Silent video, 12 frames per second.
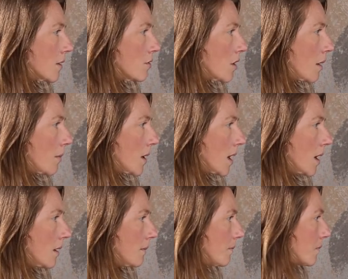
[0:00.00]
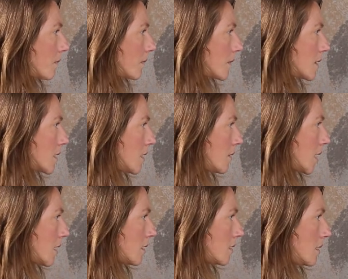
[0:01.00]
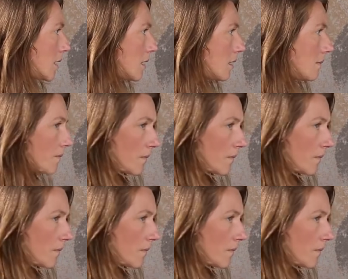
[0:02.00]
and drop again, see what I can do here.